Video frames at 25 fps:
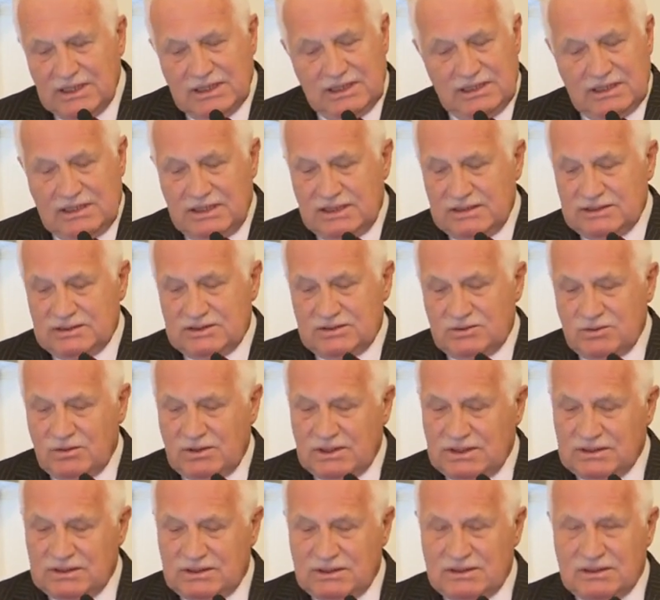it has to
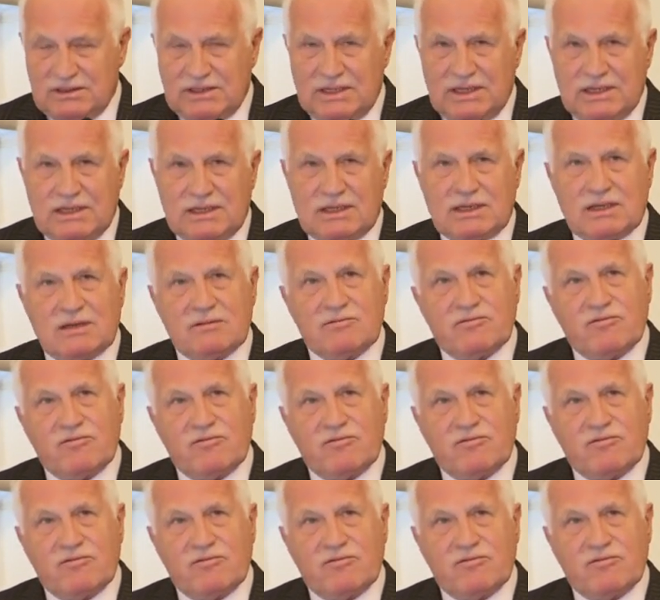undertake a